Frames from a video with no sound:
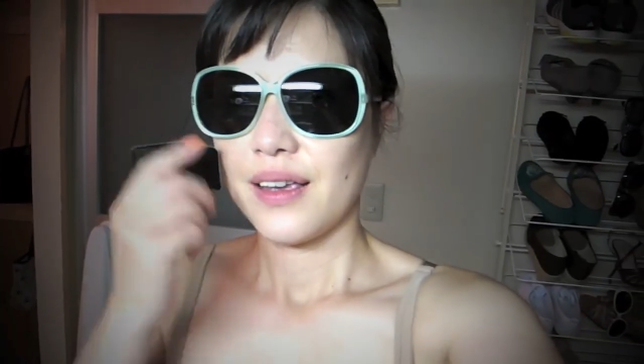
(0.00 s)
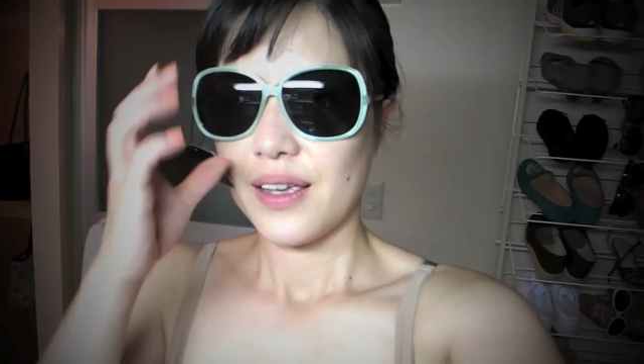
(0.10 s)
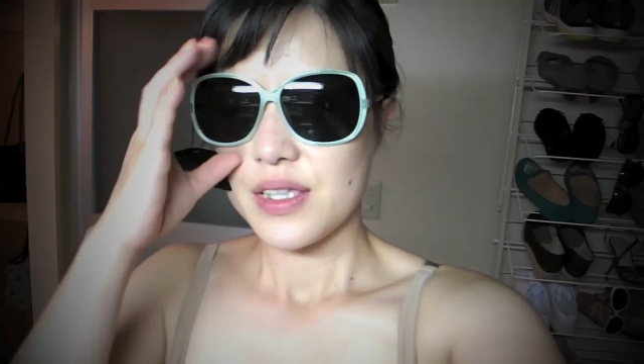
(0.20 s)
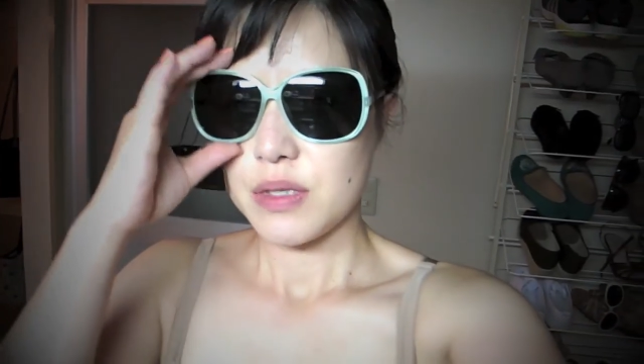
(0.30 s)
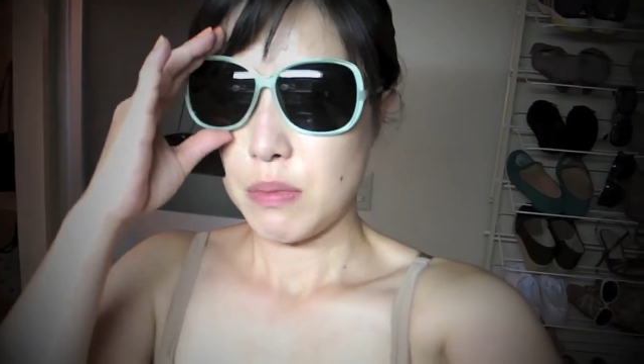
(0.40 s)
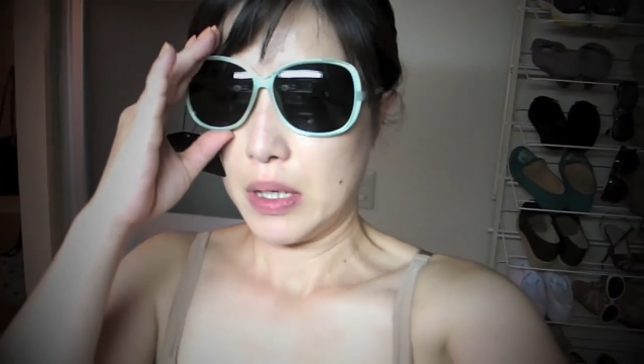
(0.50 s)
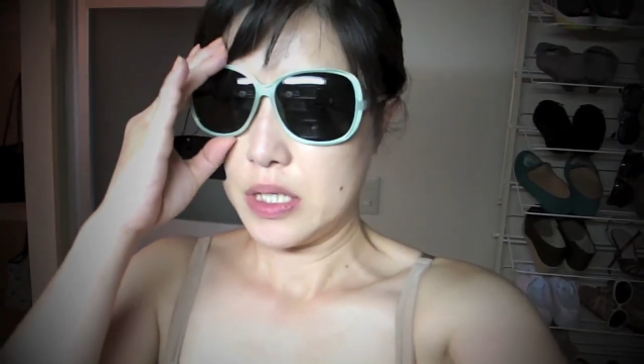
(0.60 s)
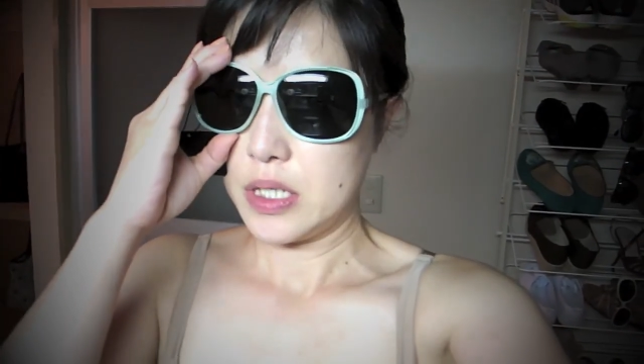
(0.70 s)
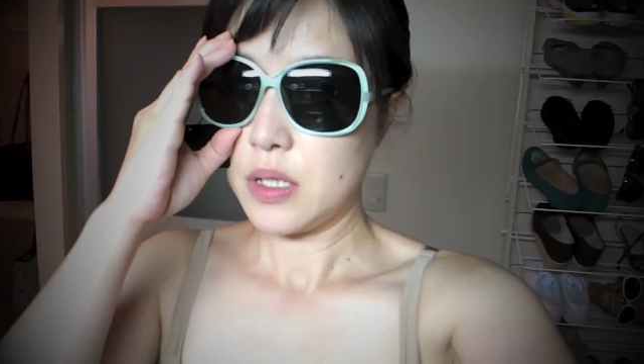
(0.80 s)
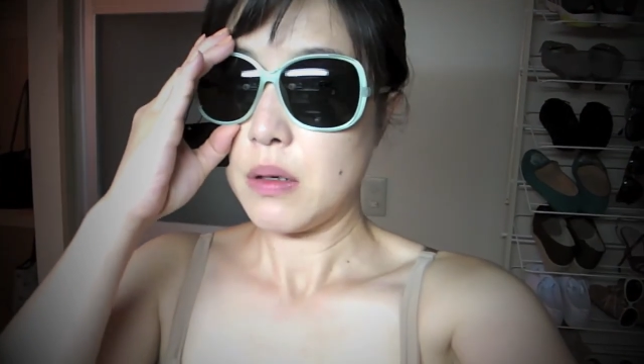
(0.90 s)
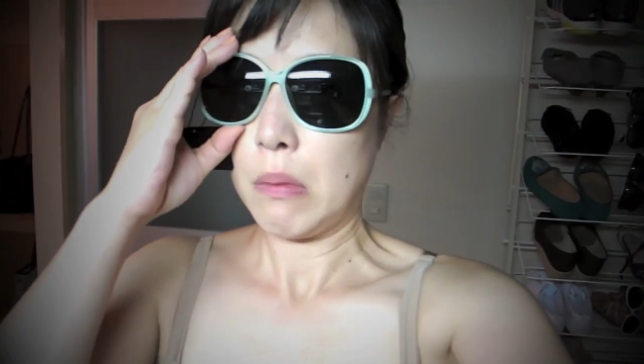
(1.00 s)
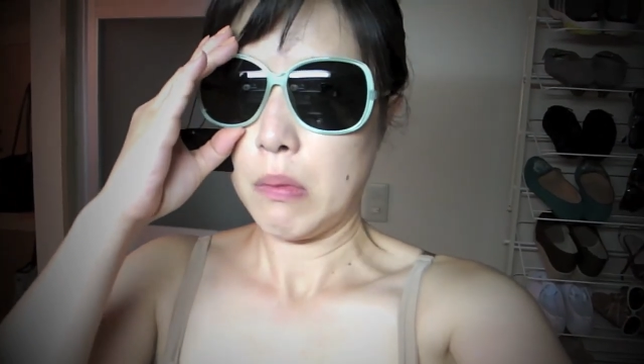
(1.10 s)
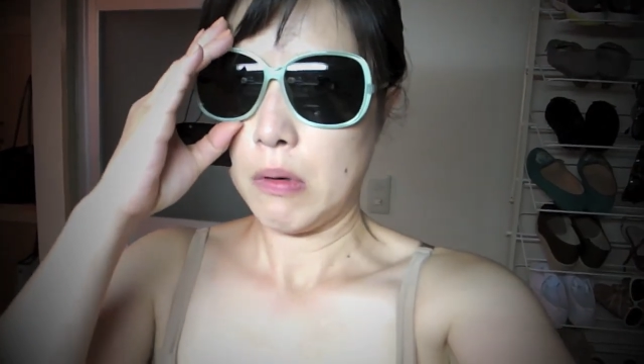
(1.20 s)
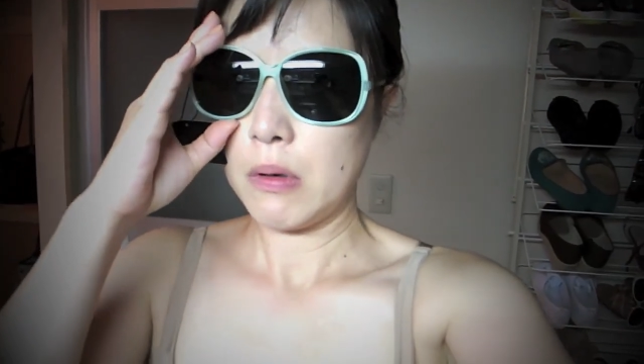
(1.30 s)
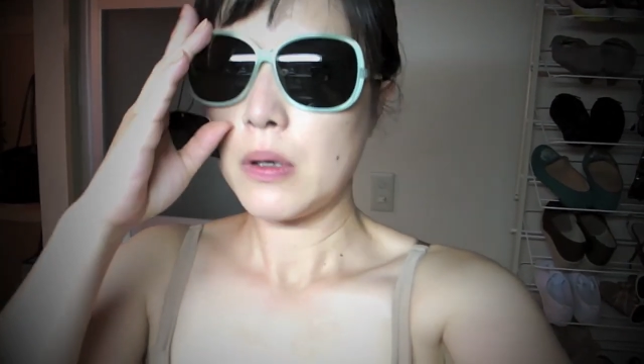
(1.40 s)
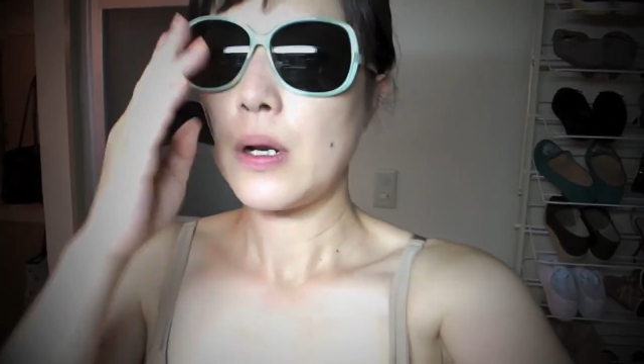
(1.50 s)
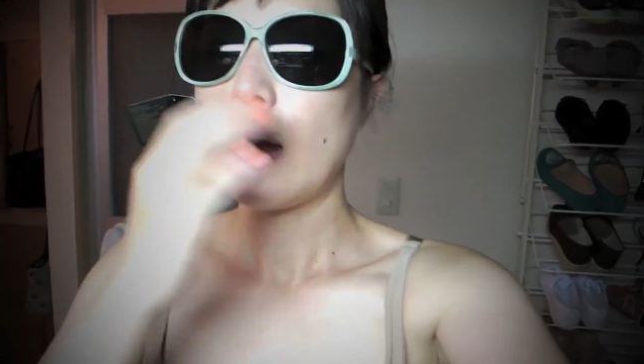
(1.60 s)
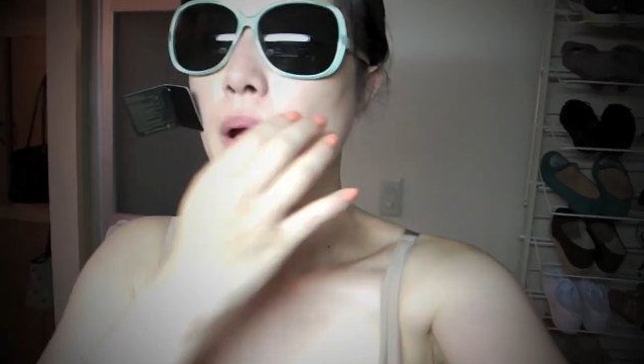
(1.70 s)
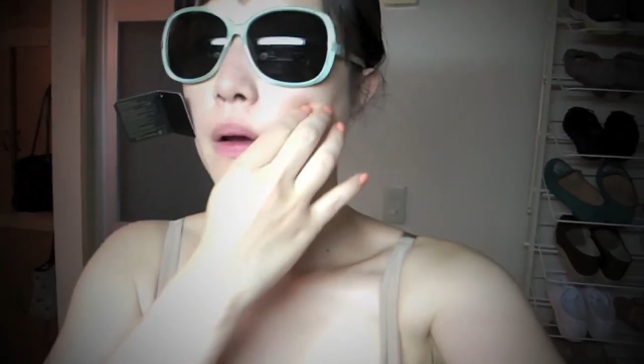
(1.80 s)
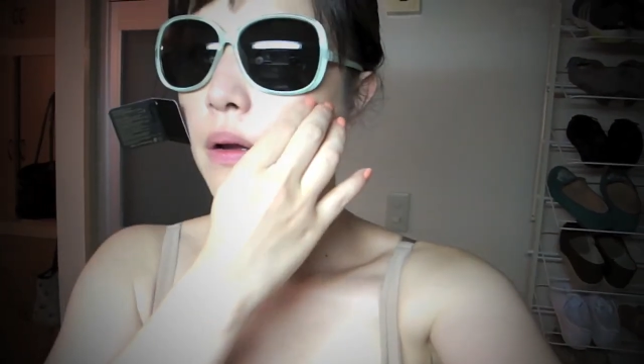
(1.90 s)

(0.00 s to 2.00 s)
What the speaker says: It's my cheek one.